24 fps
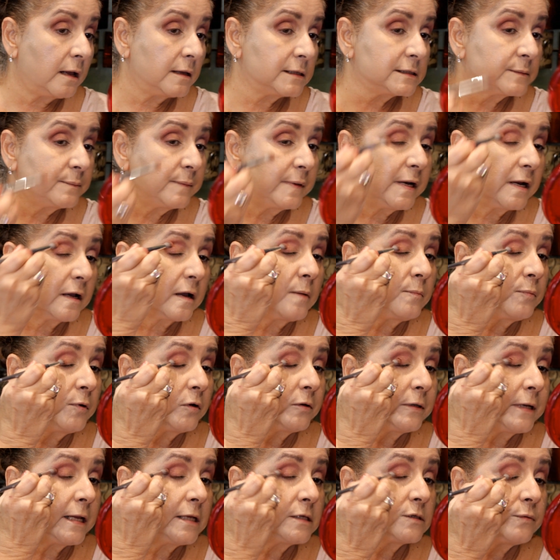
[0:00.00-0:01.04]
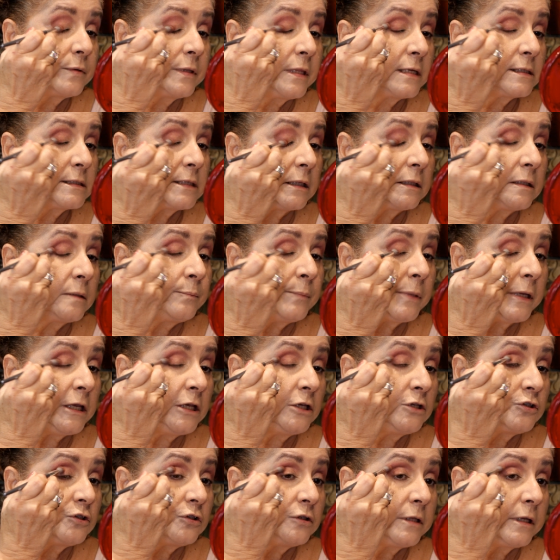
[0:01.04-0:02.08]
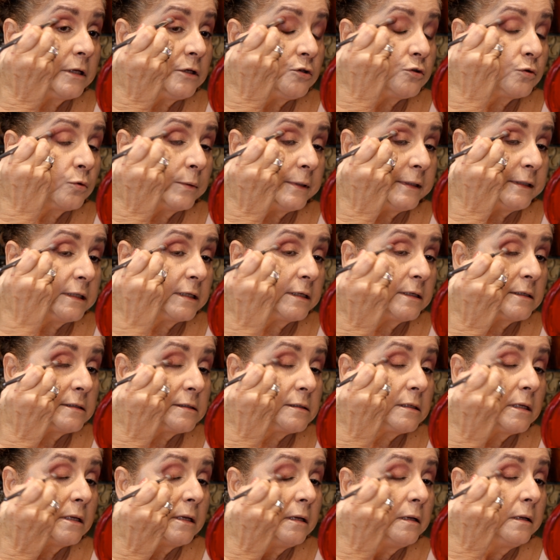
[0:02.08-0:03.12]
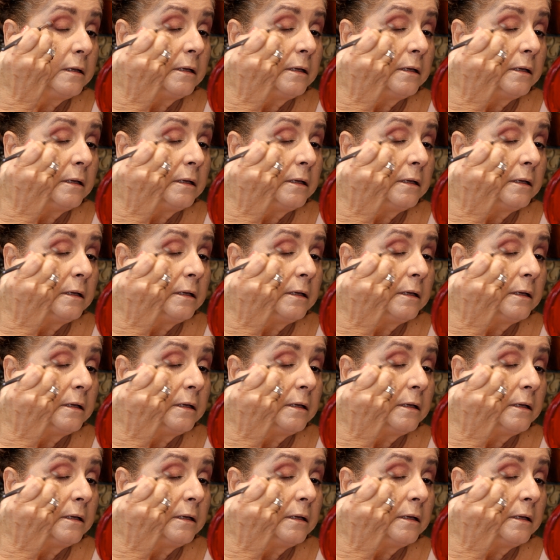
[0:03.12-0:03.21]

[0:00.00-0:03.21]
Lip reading: spend a couple of days with us at the beach, they joined us.